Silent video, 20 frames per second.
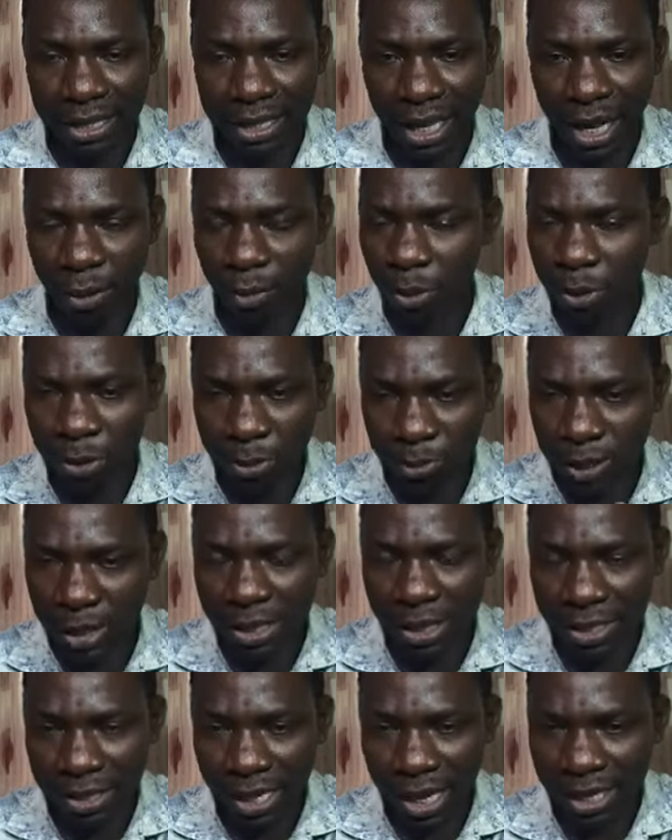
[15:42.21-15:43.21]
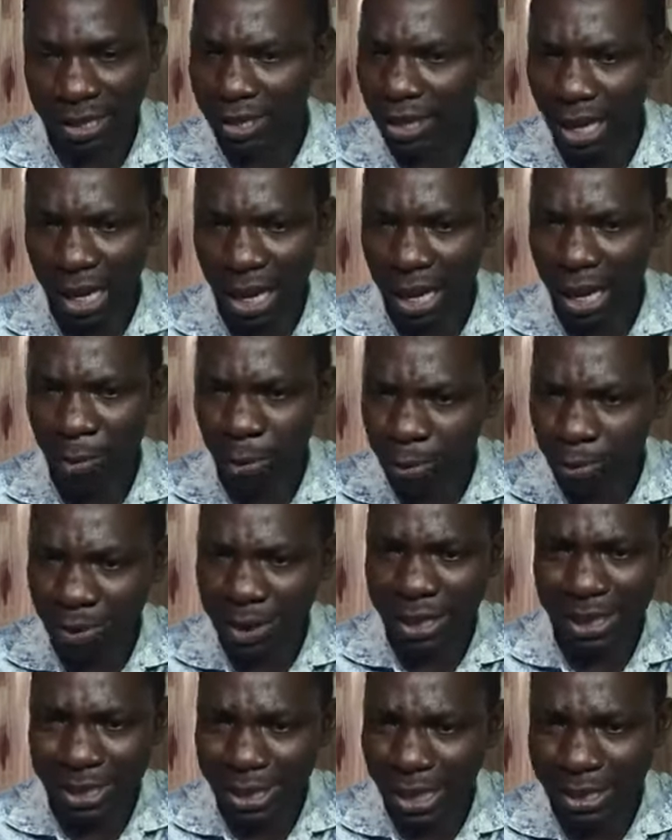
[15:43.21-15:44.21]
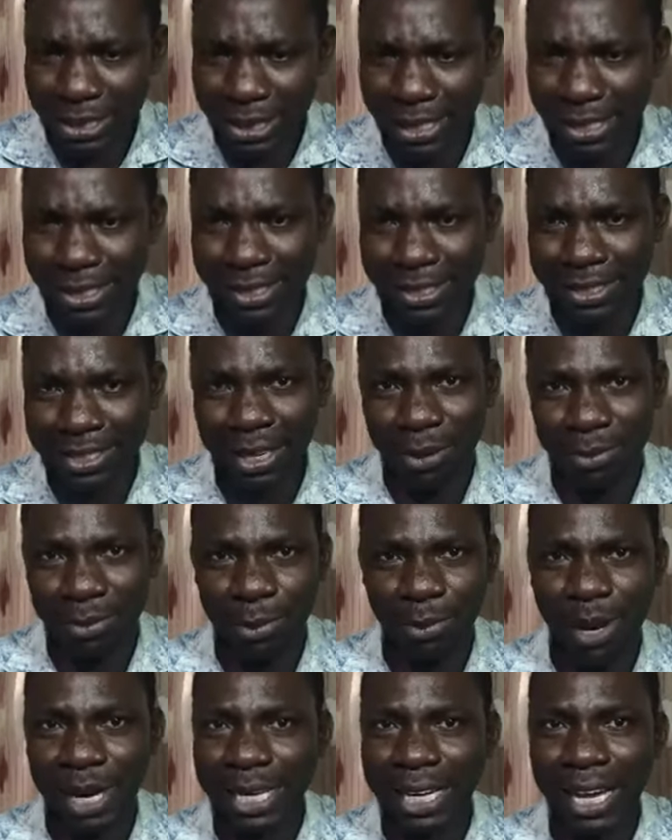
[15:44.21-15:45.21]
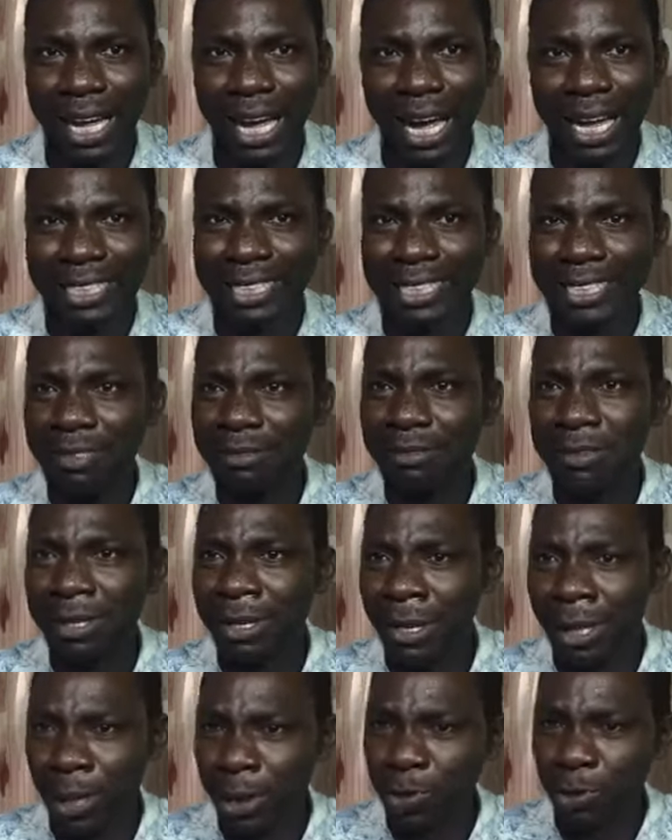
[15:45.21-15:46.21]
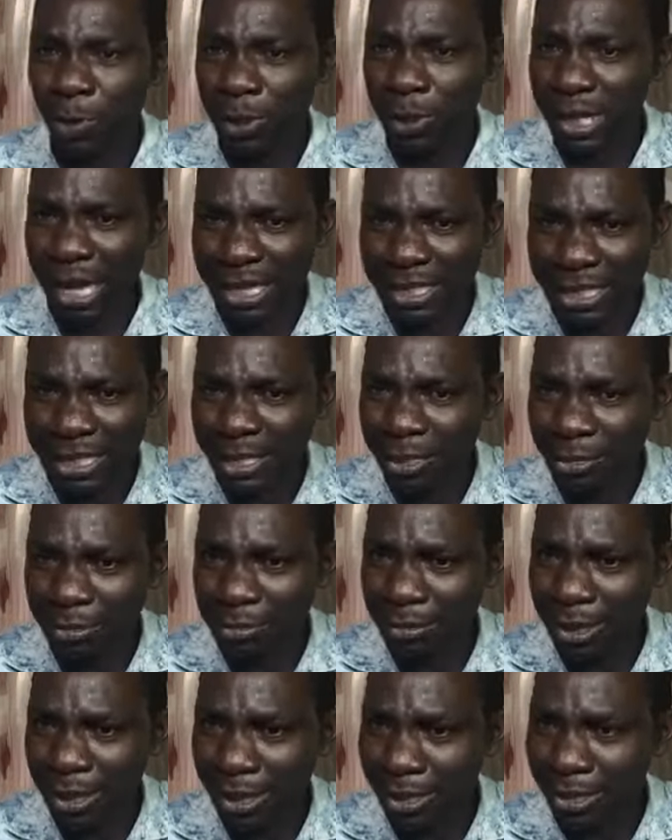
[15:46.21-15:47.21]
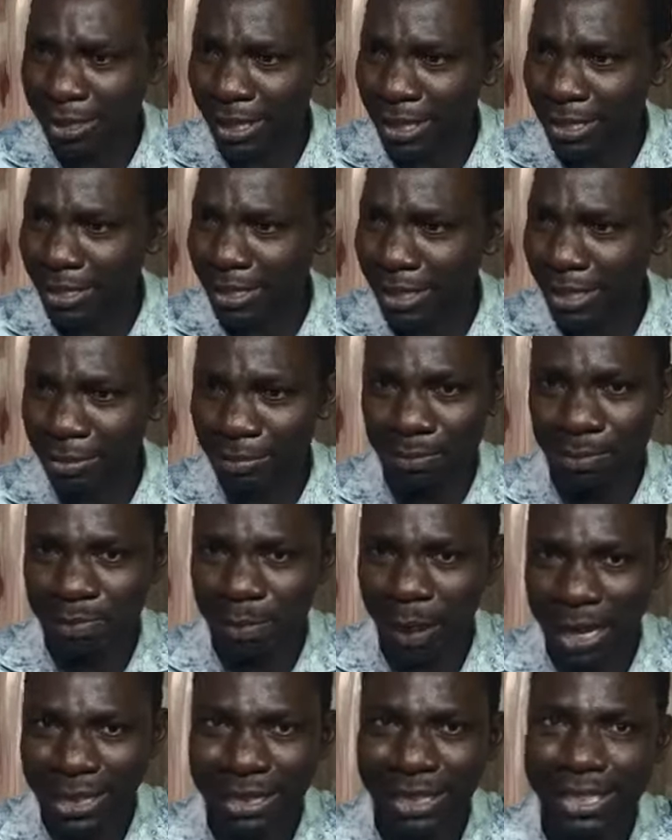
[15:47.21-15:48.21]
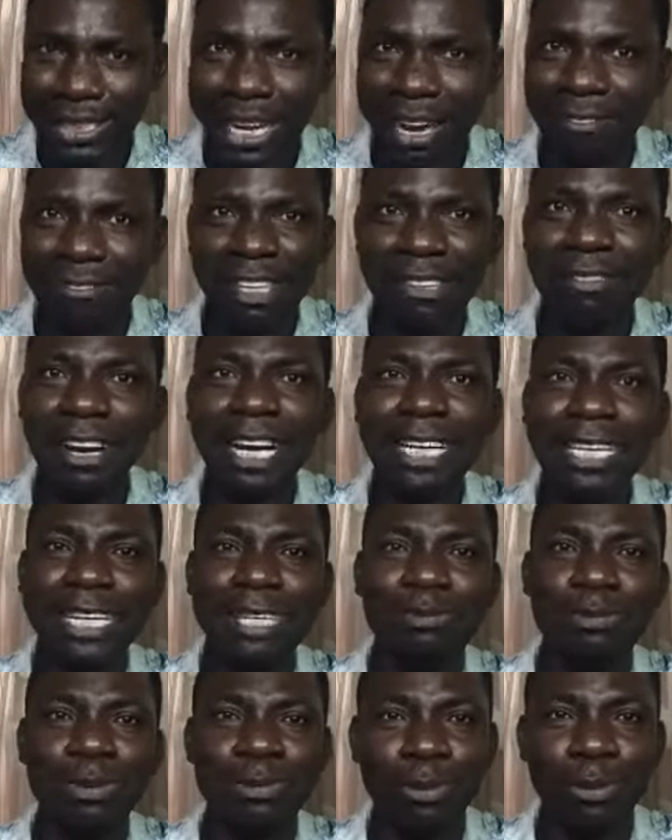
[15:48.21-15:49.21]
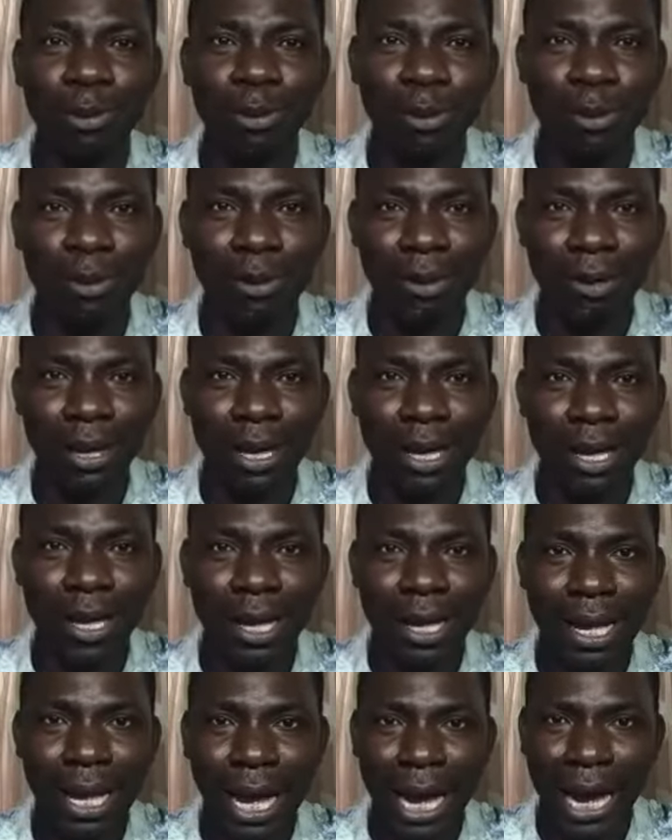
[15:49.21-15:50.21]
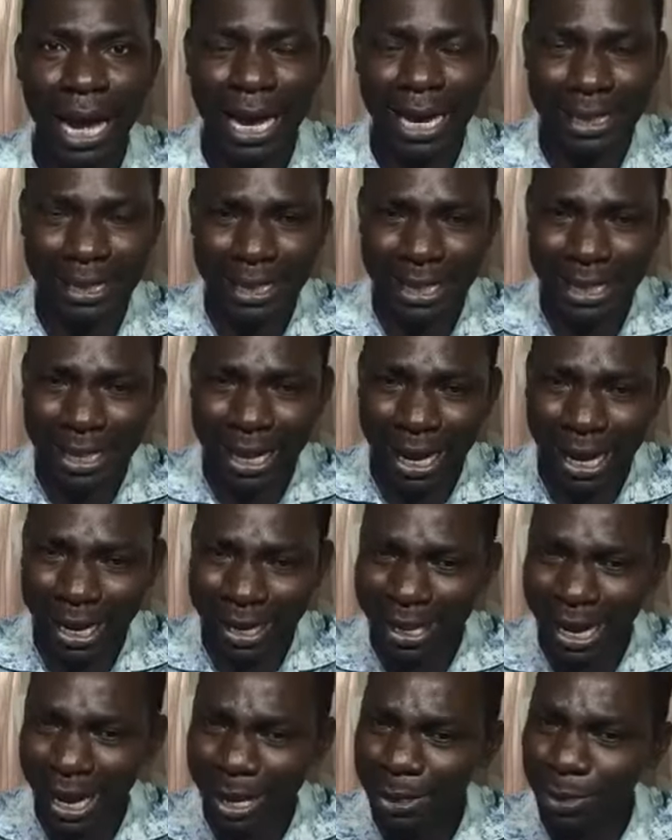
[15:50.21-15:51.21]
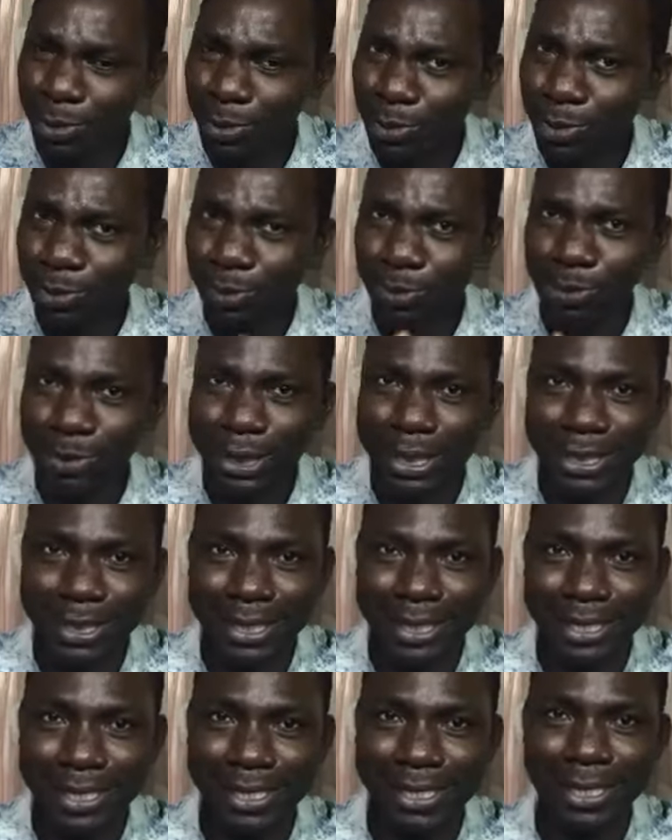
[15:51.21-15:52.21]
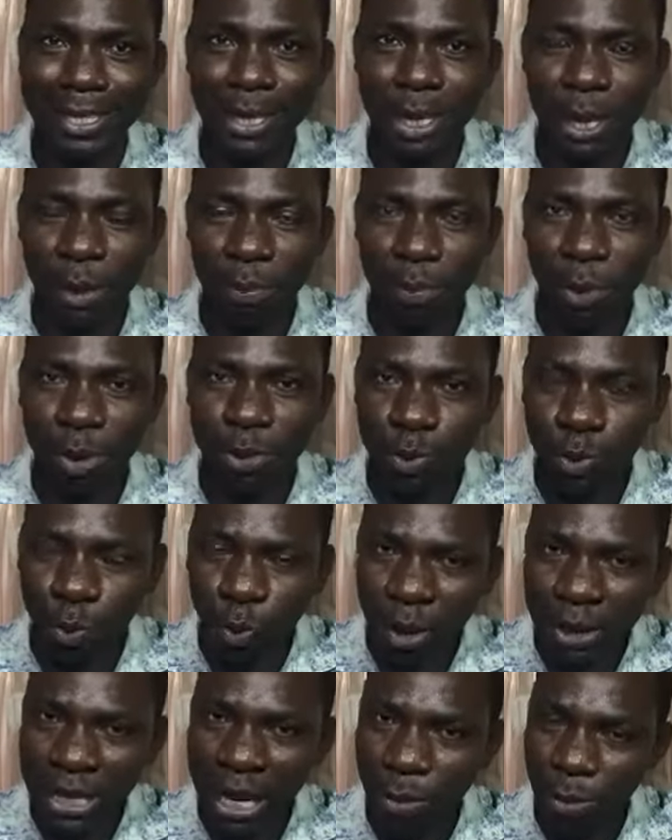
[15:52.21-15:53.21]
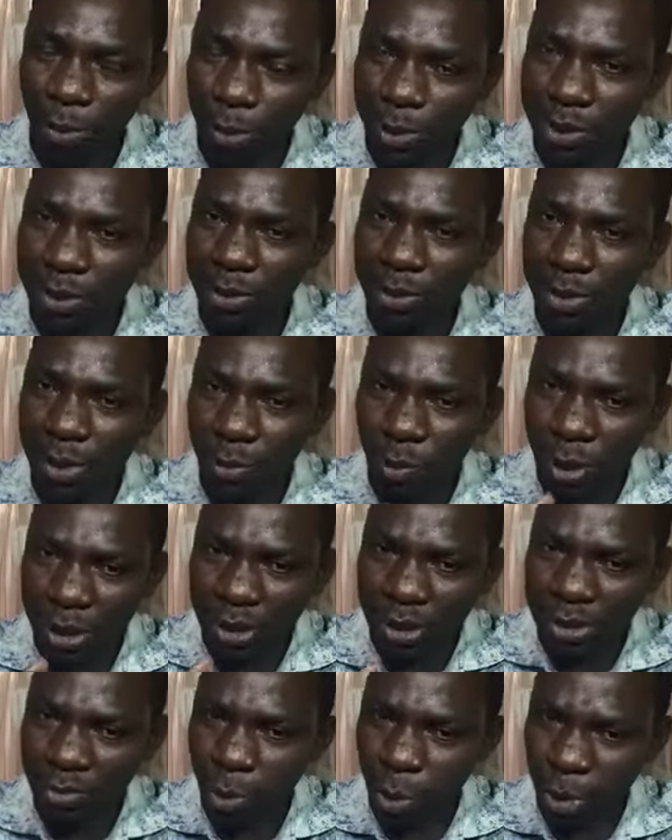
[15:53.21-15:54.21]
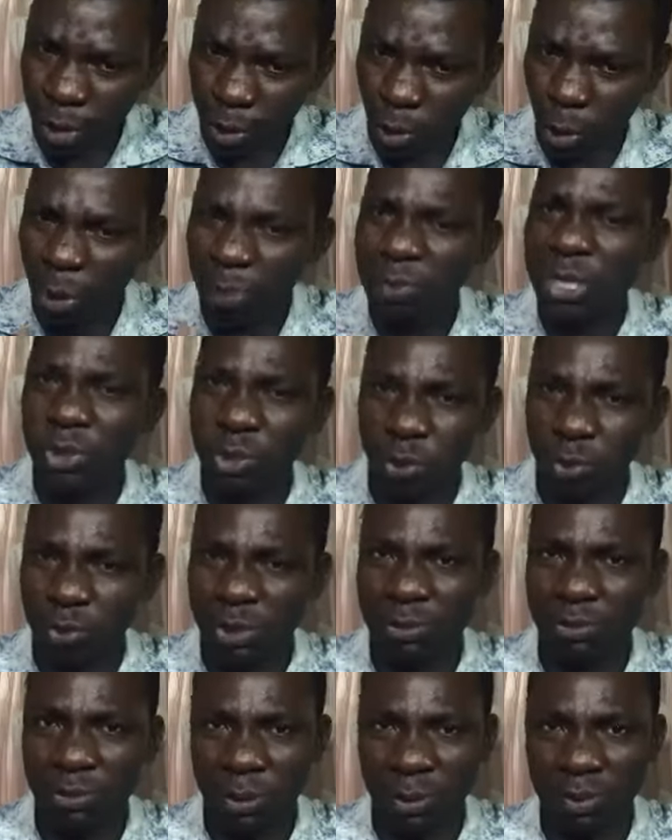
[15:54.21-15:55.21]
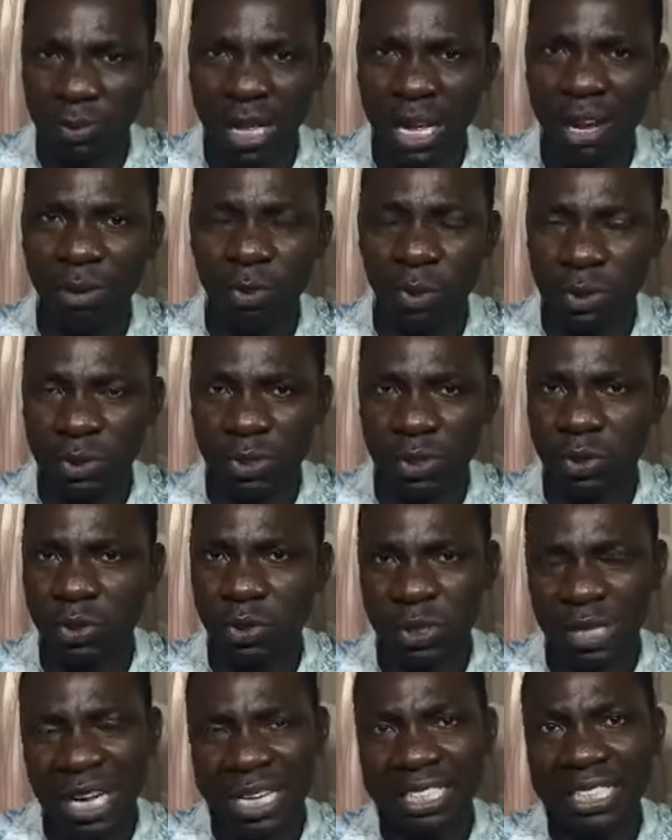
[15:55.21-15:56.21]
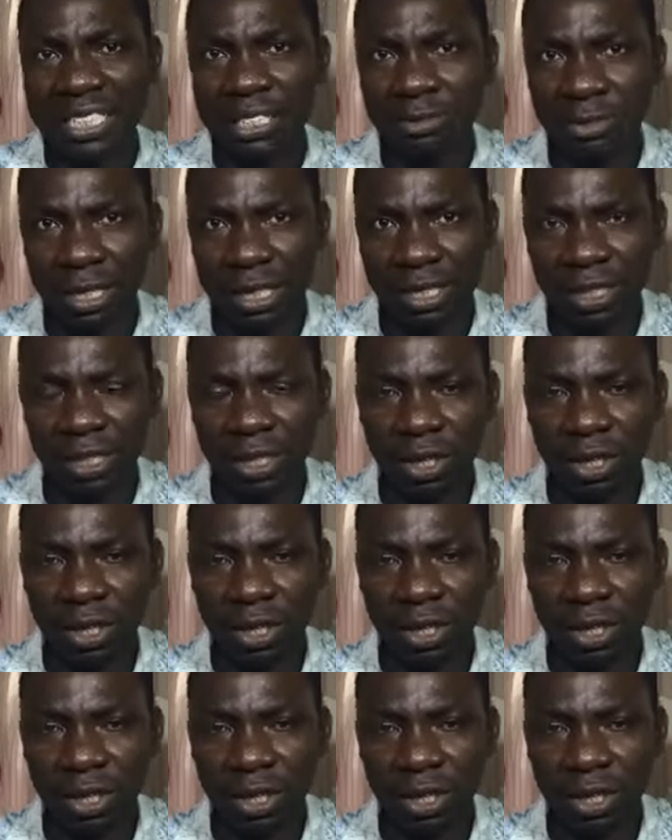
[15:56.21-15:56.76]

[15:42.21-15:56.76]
I was reading that Genesis chapter 1 as if it's a passage I've never read before. I said, I used to read this, but what was coming to me from there was totally different.